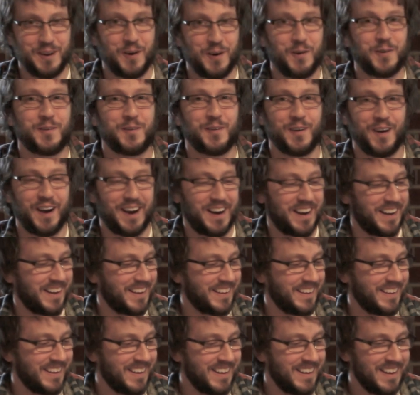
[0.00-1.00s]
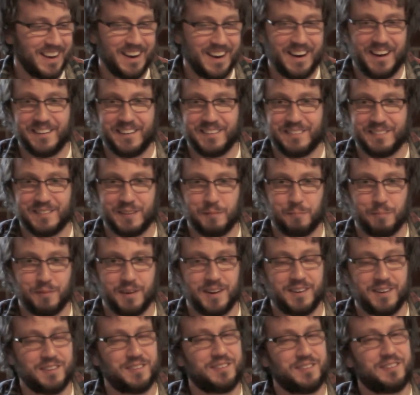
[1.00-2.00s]
Cry, Under the
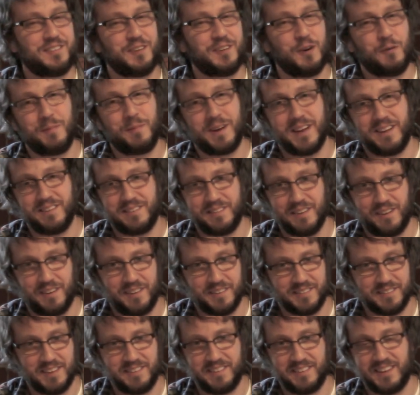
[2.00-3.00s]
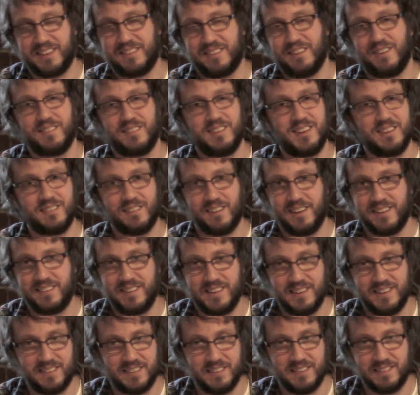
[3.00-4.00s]
Bridge, so many songs. As a guitar teacher, I
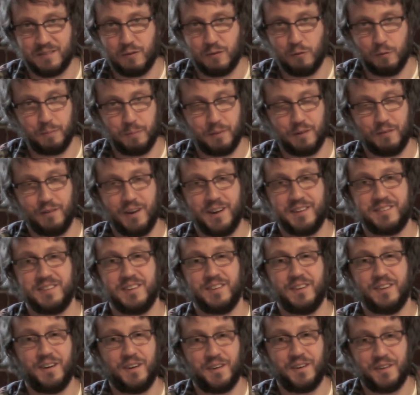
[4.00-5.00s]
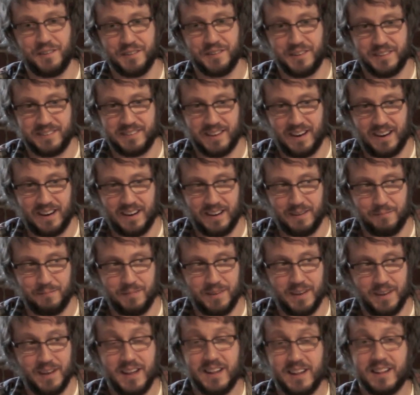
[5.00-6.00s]
teach this chord progression all the time.
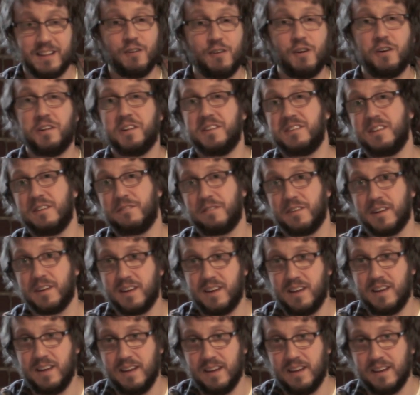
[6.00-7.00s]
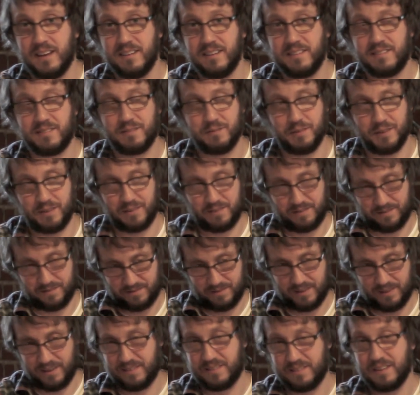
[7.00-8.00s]
They're all in different keys,
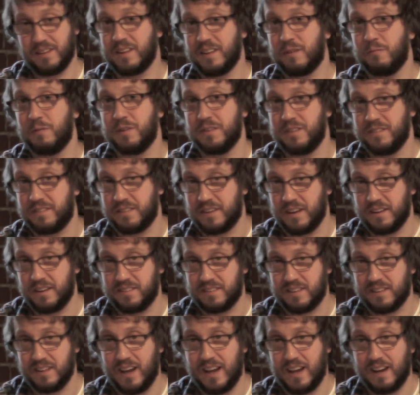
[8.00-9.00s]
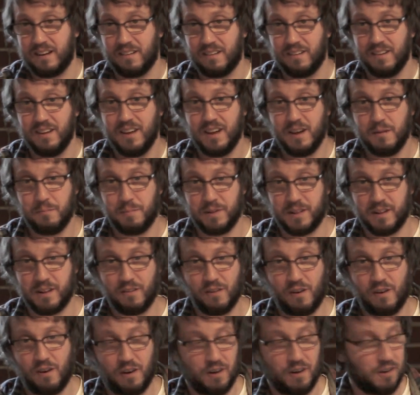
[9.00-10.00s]
which is something we'll discuss later, but
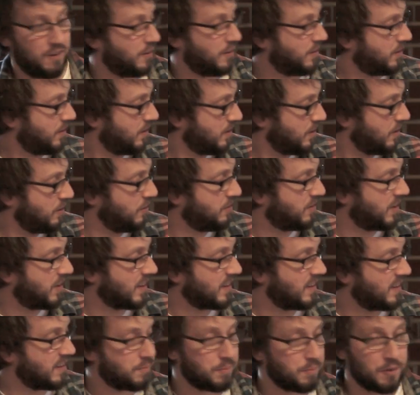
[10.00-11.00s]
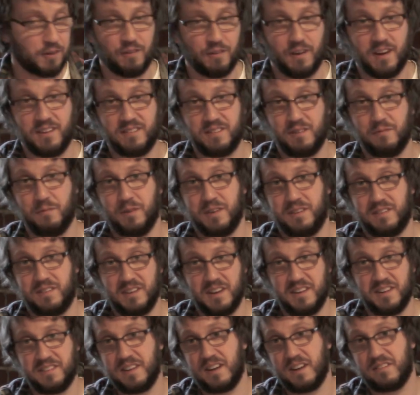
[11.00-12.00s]
they're all using this progression,
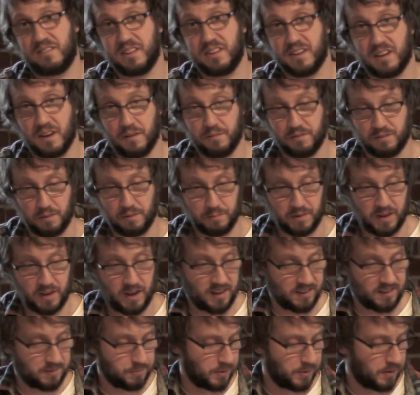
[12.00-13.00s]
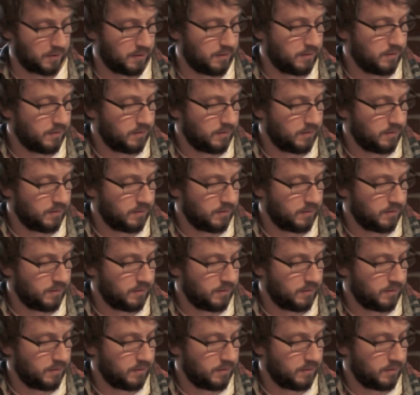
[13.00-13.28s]
which essentially comes from gospel.